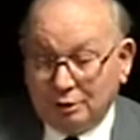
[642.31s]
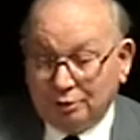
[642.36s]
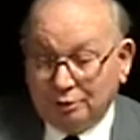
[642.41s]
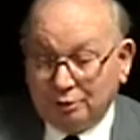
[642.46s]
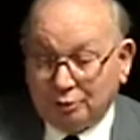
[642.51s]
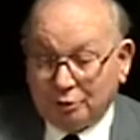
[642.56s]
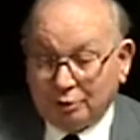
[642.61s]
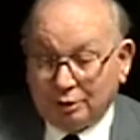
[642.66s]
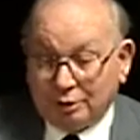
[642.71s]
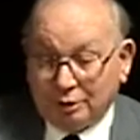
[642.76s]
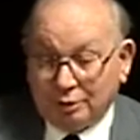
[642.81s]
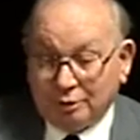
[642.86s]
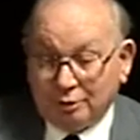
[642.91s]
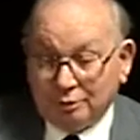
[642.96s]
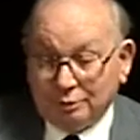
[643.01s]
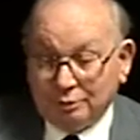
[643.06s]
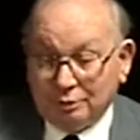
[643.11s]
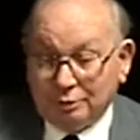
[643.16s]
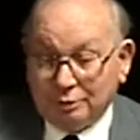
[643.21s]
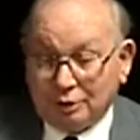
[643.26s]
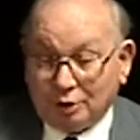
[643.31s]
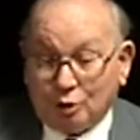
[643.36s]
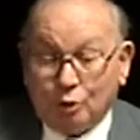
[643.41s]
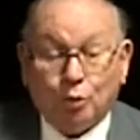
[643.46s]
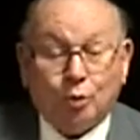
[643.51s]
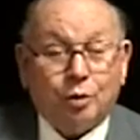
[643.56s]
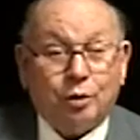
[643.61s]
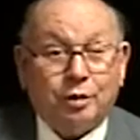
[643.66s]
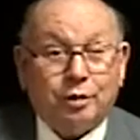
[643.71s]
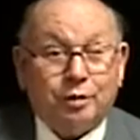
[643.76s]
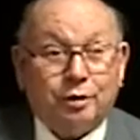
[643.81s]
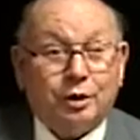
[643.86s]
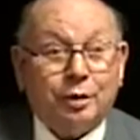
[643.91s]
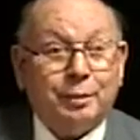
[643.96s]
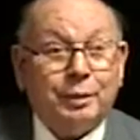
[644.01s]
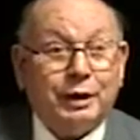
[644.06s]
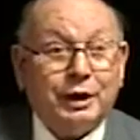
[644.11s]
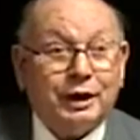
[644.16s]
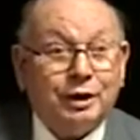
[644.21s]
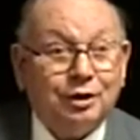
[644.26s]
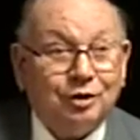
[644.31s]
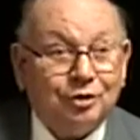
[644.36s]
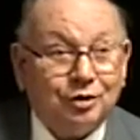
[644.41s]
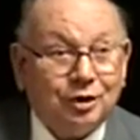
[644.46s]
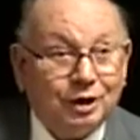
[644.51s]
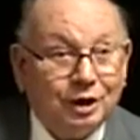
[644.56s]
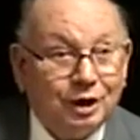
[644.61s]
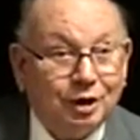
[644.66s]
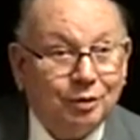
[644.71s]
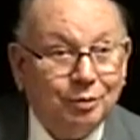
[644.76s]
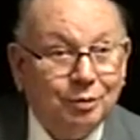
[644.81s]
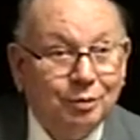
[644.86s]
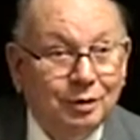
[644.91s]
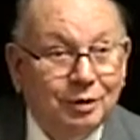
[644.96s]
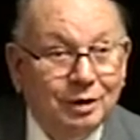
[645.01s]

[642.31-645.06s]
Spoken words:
for a quarter and a package of gum.